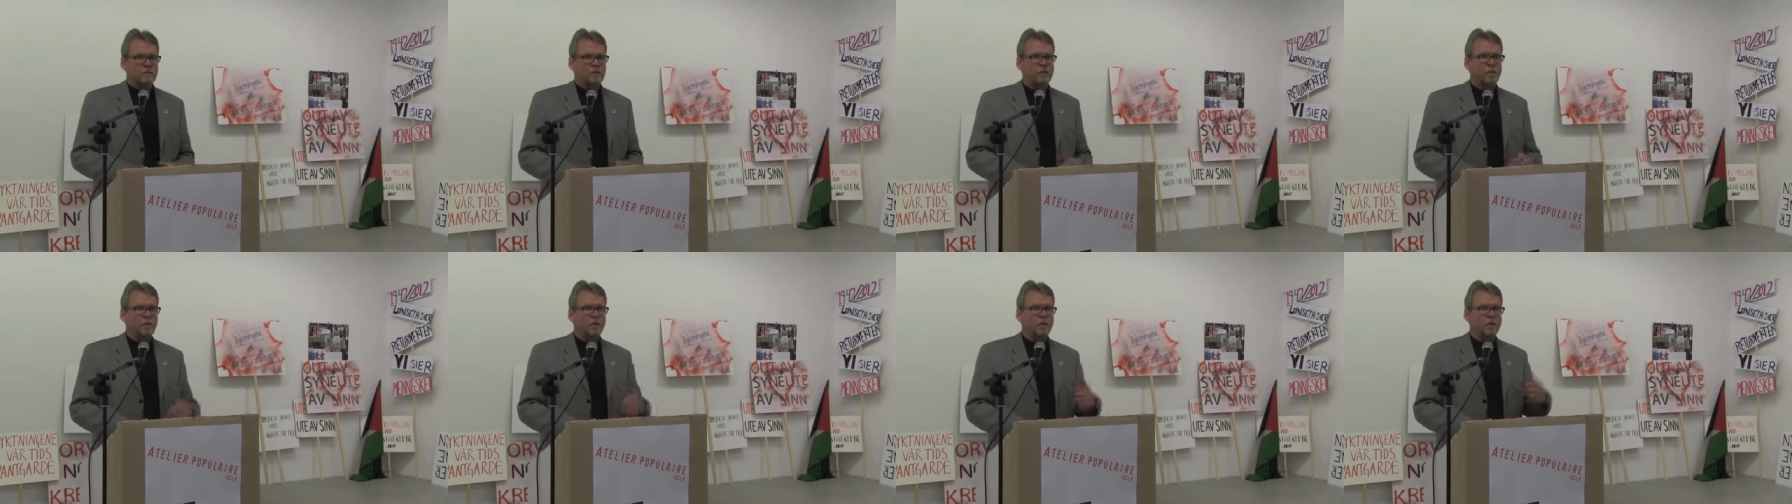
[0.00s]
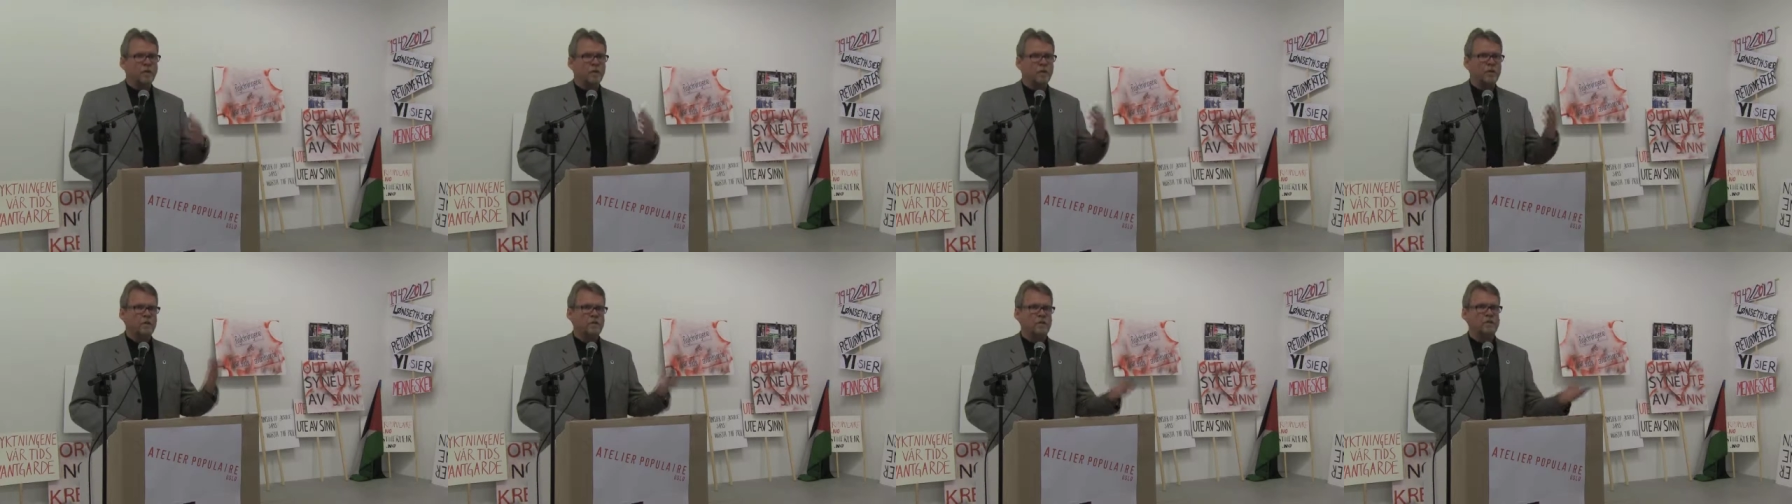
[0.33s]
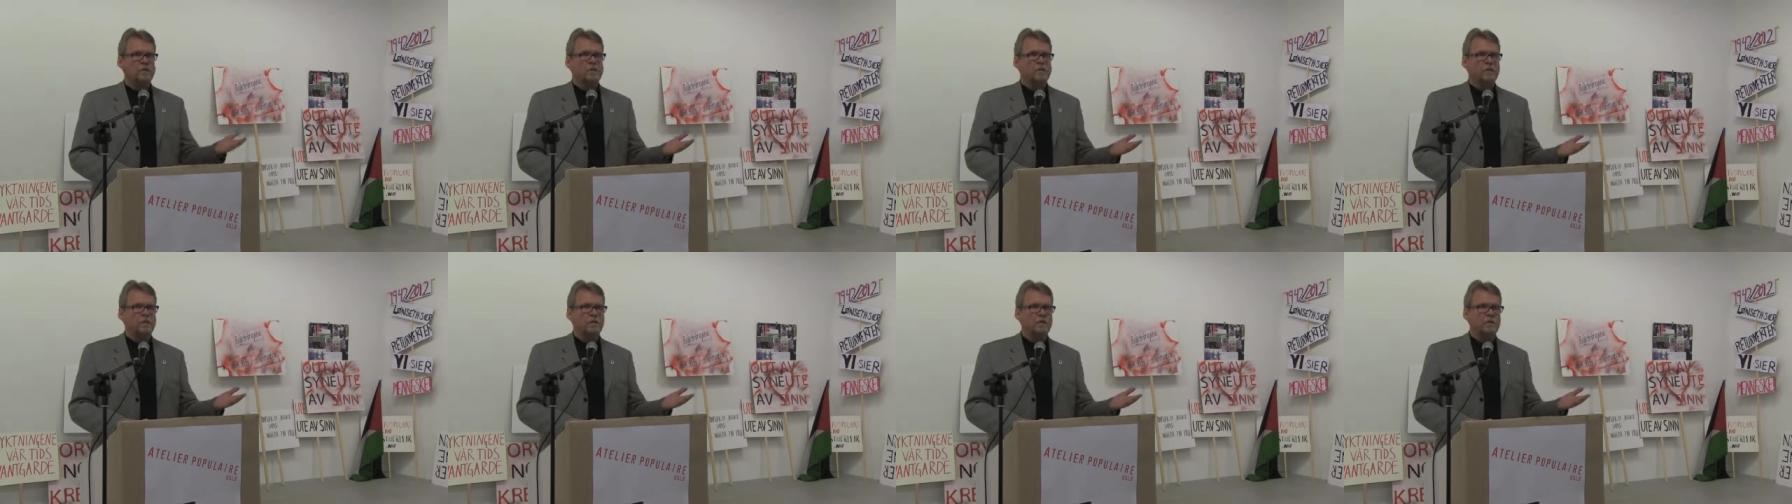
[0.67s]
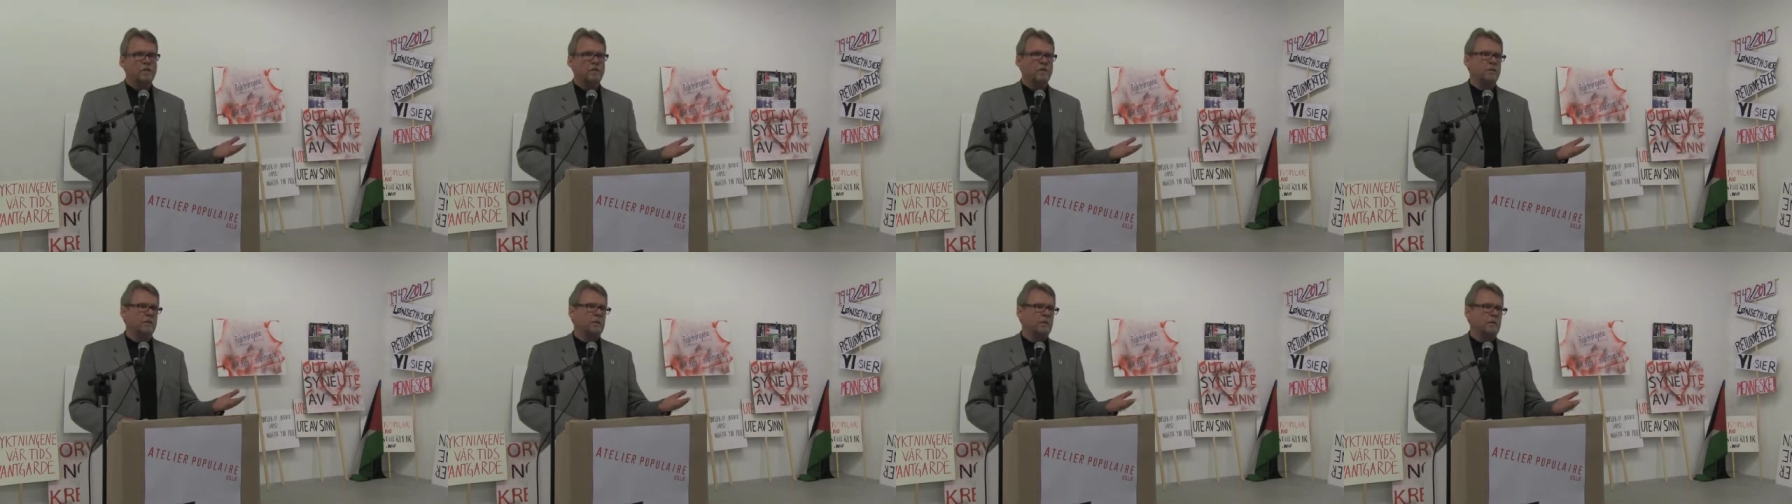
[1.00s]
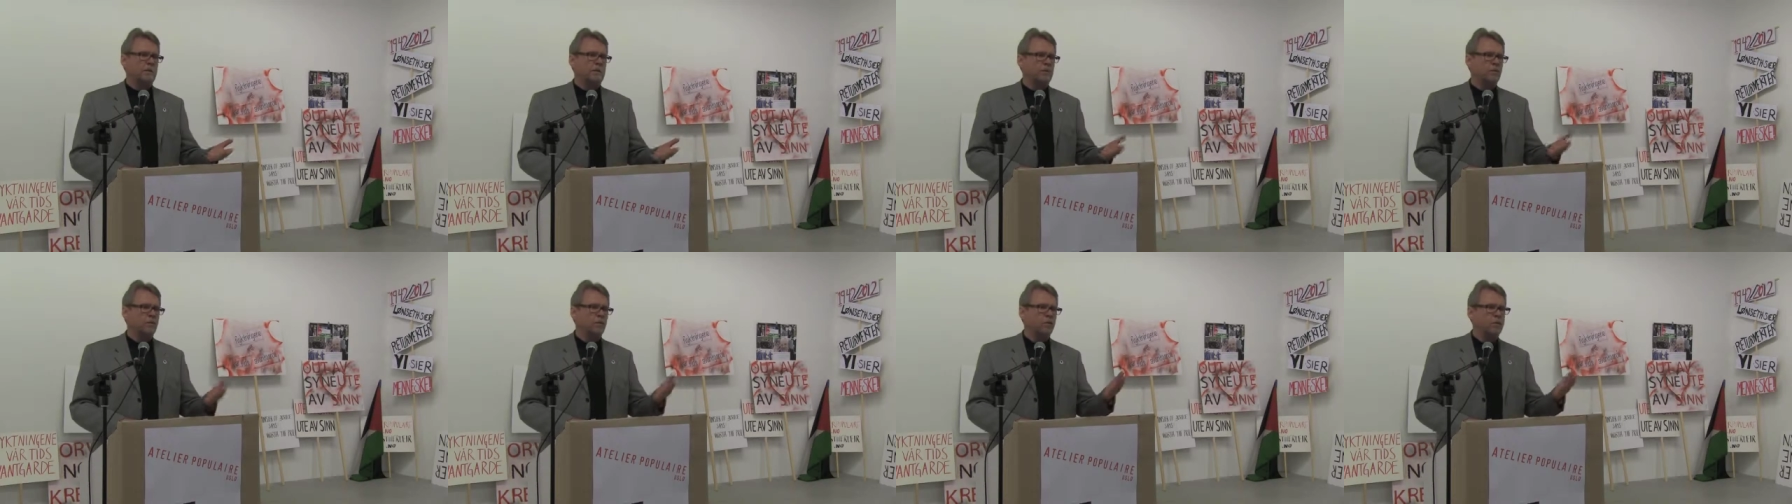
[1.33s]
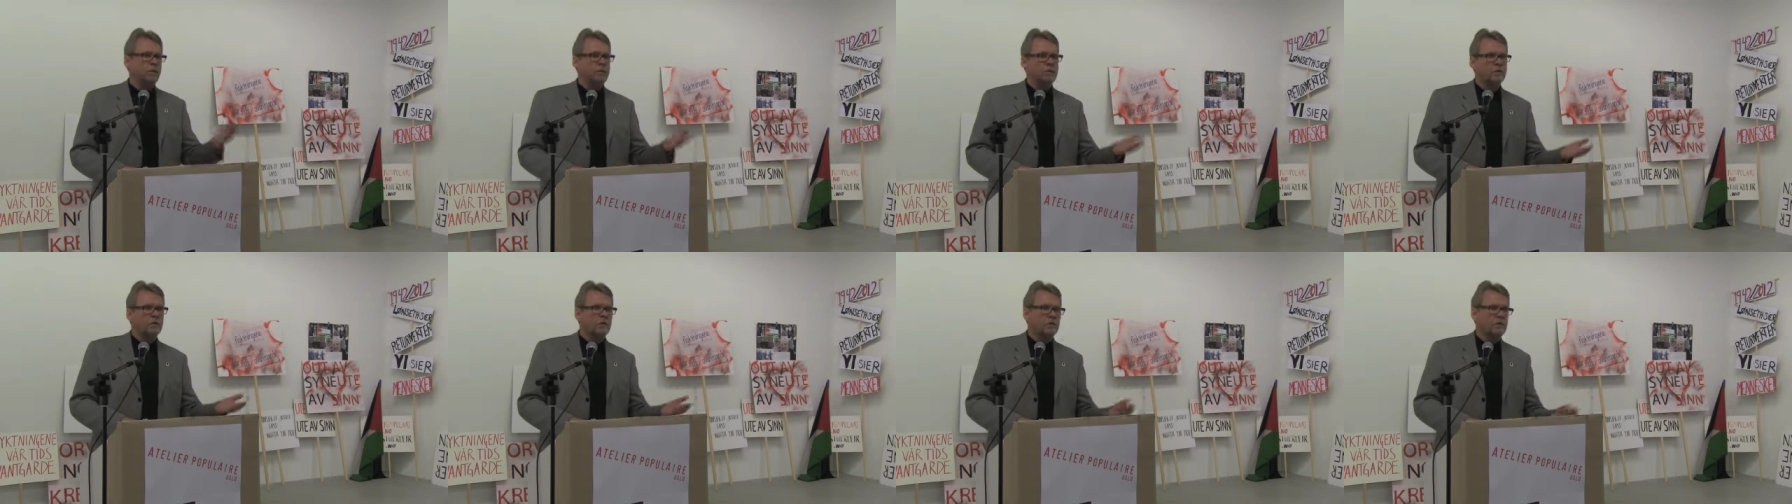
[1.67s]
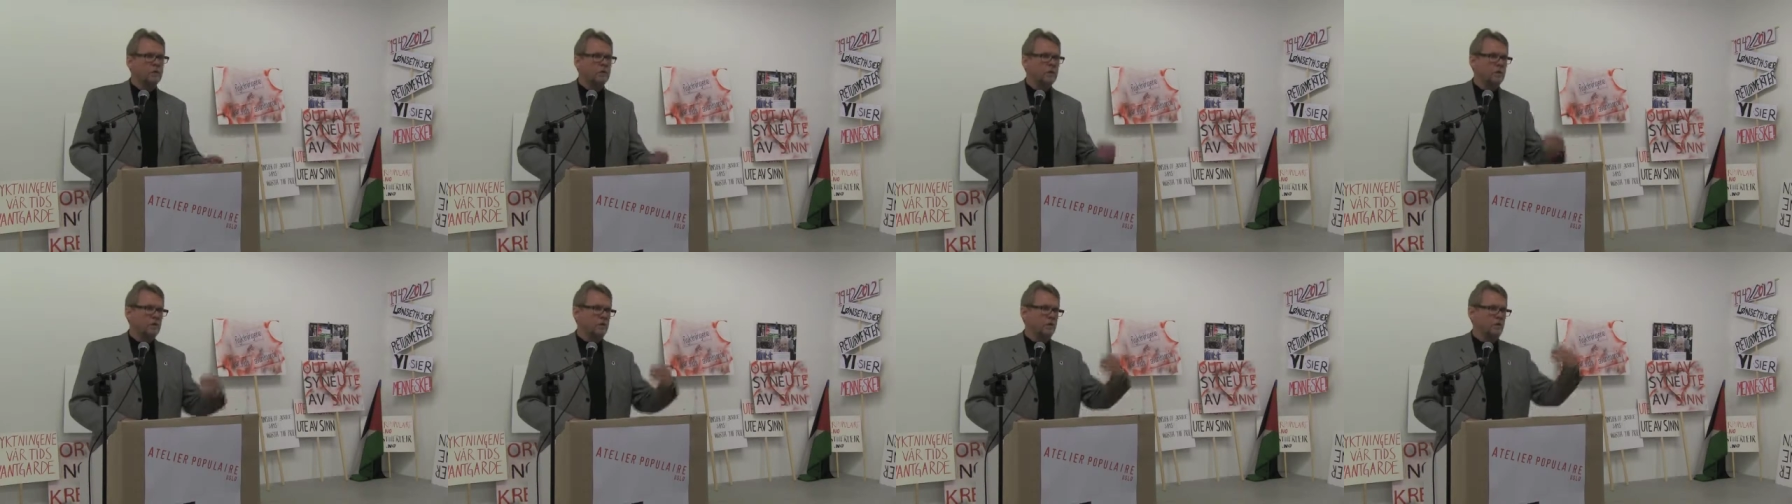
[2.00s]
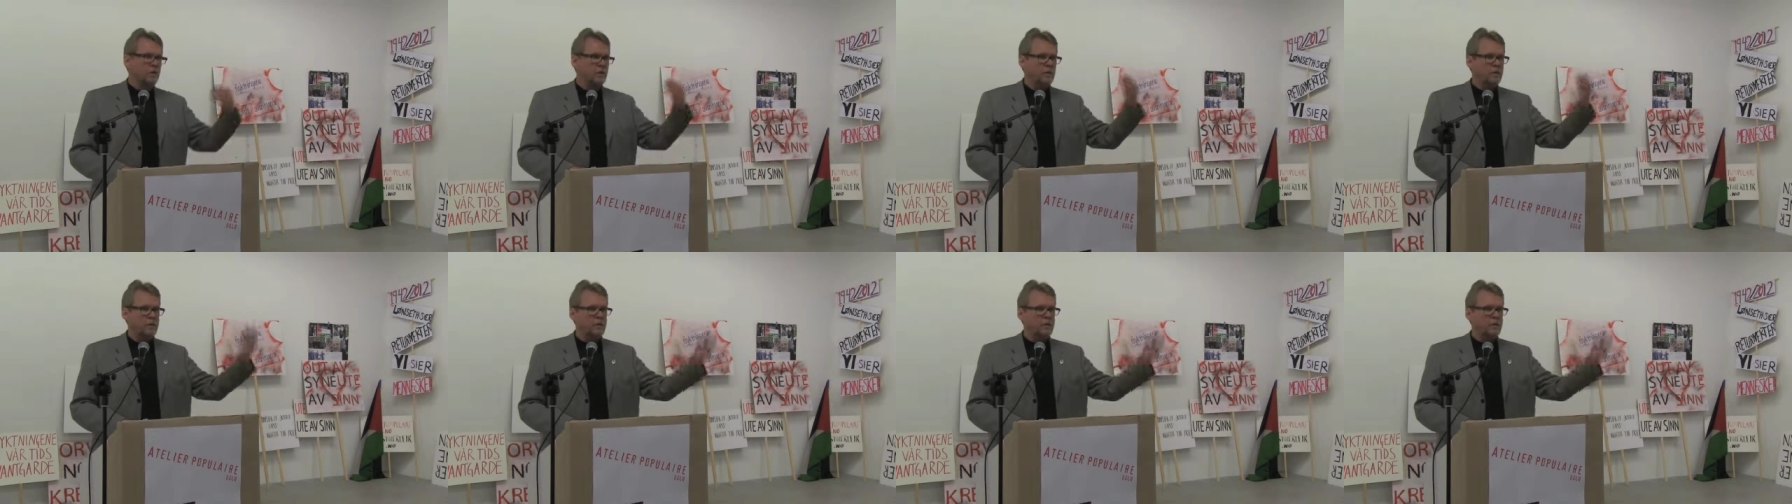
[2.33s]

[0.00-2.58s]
One decided in one country